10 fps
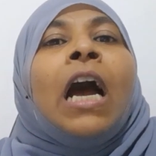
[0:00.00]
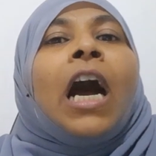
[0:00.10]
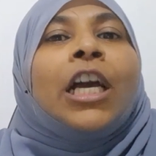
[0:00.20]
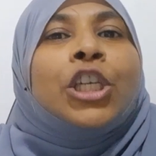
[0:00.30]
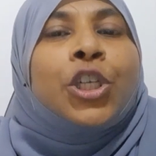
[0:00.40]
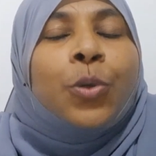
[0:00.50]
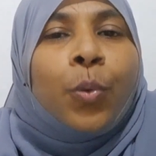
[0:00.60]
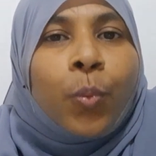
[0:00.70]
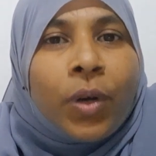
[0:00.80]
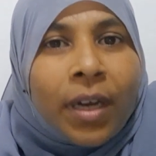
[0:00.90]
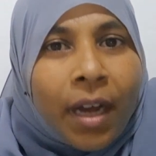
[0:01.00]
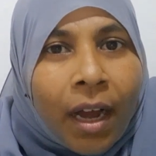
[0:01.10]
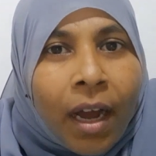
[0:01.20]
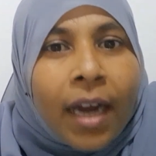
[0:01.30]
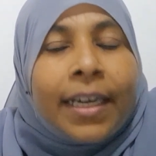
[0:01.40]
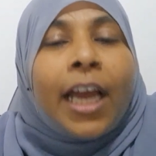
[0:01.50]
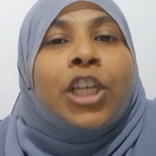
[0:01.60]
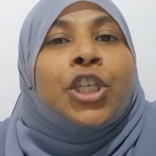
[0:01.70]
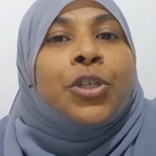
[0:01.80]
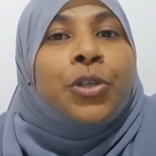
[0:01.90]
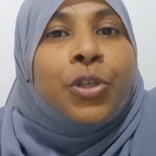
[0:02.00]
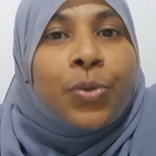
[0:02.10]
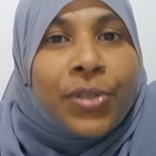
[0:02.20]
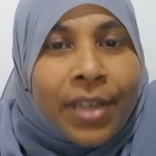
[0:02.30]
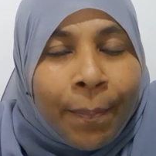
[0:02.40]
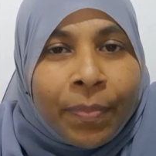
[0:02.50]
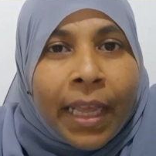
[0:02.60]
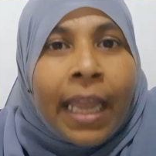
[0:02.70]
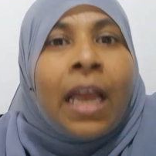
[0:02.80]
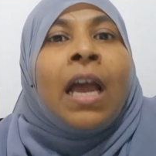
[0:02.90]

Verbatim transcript: i should work hard i should do something